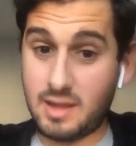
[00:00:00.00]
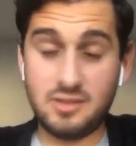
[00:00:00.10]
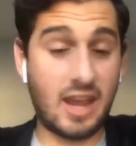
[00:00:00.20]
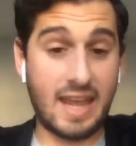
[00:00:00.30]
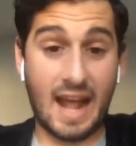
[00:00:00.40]

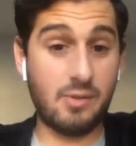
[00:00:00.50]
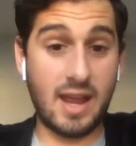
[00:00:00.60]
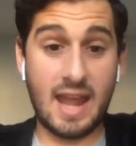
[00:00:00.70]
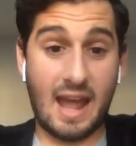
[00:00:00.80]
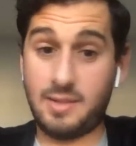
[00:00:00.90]
Check it out
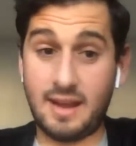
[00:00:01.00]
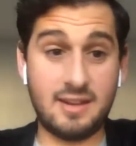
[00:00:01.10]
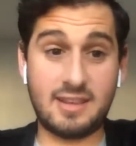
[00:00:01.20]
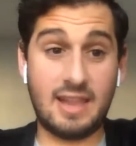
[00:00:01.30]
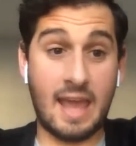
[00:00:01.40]
right now. There
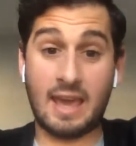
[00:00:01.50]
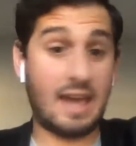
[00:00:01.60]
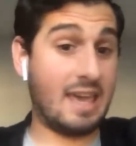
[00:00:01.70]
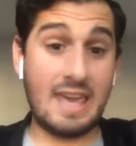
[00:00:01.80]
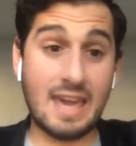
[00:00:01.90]
is a link.
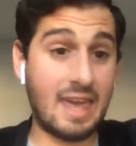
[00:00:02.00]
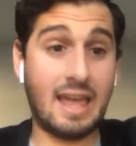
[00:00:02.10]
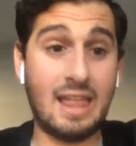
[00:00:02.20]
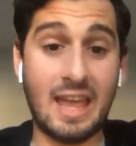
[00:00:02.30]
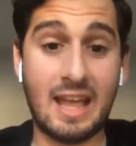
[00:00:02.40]
You can
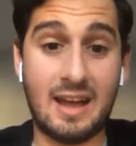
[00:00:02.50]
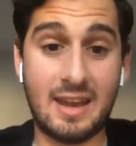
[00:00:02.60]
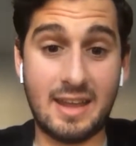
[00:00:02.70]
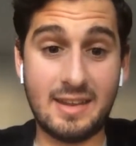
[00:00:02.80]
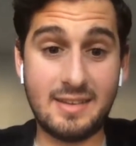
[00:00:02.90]
click on
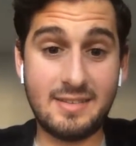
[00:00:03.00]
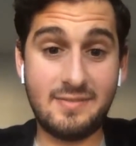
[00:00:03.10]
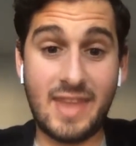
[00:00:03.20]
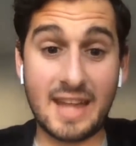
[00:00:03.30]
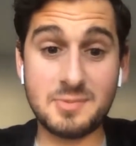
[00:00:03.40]
it.
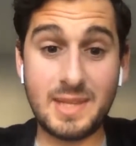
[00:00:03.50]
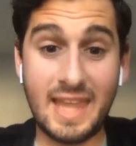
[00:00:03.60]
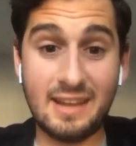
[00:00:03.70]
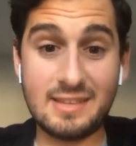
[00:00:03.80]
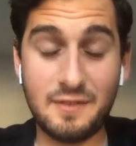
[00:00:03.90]
That's what
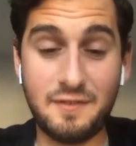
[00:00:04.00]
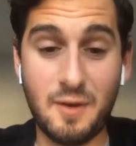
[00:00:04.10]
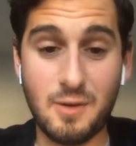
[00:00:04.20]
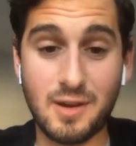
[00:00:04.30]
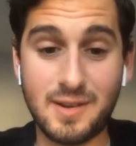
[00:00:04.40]
links are
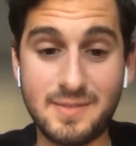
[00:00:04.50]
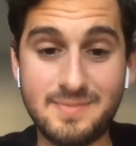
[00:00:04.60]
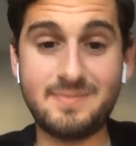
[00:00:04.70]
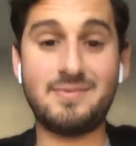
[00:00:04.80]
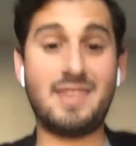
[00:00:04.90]
for.
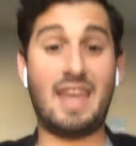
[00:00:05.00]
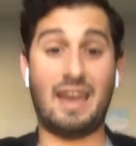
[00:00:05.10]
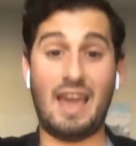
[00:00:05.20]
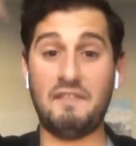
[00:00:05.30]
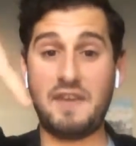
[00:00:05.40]

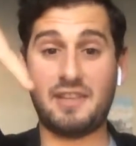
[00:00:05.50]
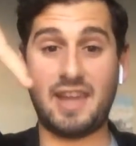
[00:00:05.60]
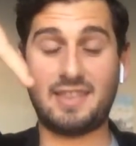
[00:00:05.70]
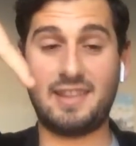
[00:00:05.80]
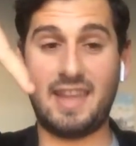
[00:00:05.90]
If you
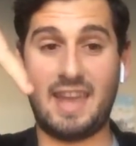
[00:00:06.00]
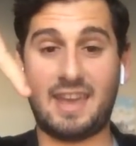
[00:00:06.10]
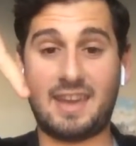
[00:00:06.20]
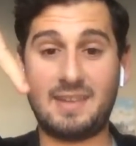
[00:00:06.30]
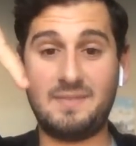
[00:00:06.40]
click the
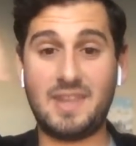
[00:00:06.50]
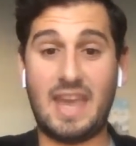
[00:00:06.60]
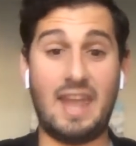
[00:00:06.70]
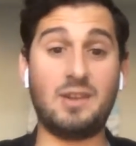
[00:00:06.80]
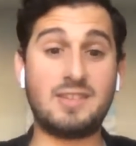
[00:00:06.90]
link,
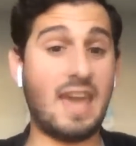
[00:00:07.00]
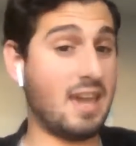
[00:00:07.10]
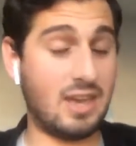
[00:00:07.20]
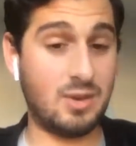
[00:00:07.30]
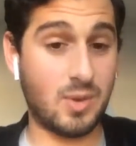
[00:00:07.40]
it'll
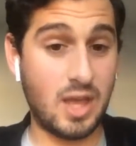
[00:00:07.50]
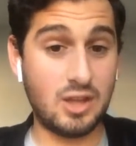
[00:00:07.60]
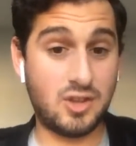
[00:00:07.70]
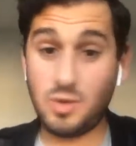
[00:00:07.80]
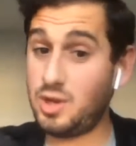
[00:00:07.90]
take you
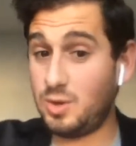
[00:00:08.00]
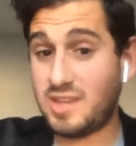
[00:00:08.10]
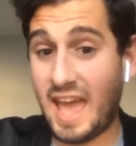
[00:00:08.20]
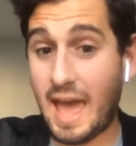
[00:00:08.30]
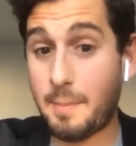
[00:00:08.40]
to a new
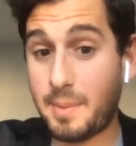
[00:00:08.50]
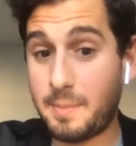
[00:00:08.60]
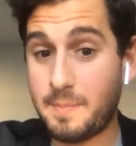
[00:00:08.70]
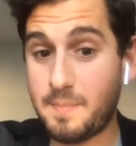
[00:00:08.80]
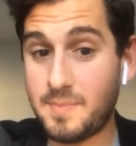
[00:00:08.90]
tab.
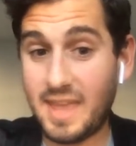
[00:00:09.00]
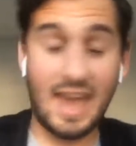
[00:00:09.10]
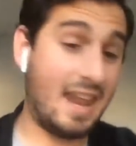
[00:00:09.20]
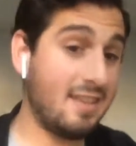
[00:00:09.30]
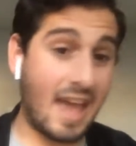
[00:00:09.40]

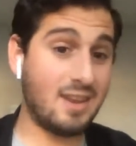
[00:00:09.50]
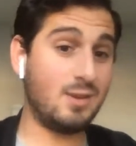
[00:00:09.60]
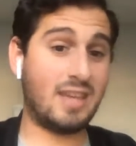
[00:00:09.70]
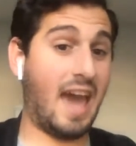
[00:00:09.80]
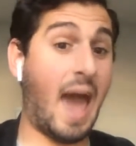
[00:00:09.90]
And in that new
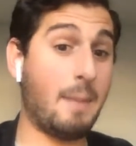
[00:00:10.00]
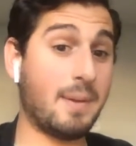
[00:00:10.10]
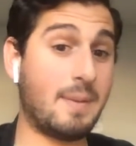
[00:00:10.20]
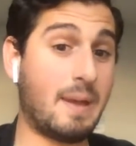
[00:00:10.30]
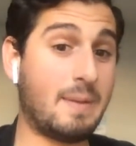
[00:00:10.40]
tab,
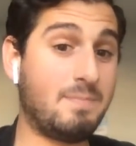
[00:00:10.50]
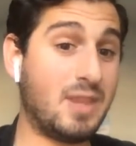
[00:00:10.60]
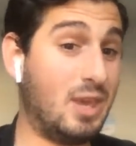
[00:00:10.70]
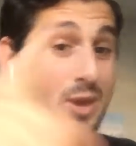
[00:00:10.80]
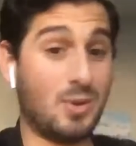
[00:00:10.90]

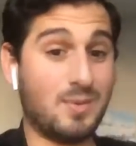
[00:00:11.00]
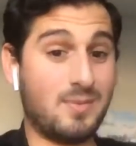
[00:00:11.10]
you